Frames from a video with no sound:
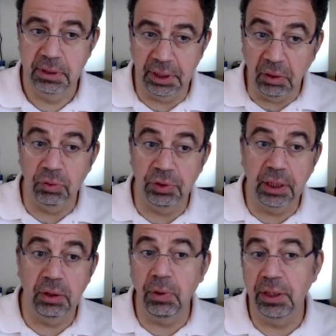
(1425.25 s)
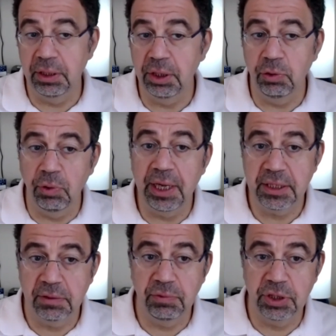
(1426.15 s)
including the one in the
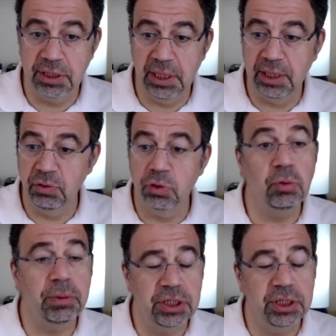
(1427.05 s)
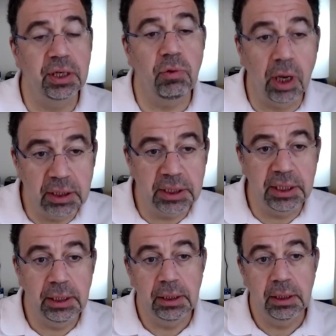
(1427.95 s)
US, which has led to so much inequality.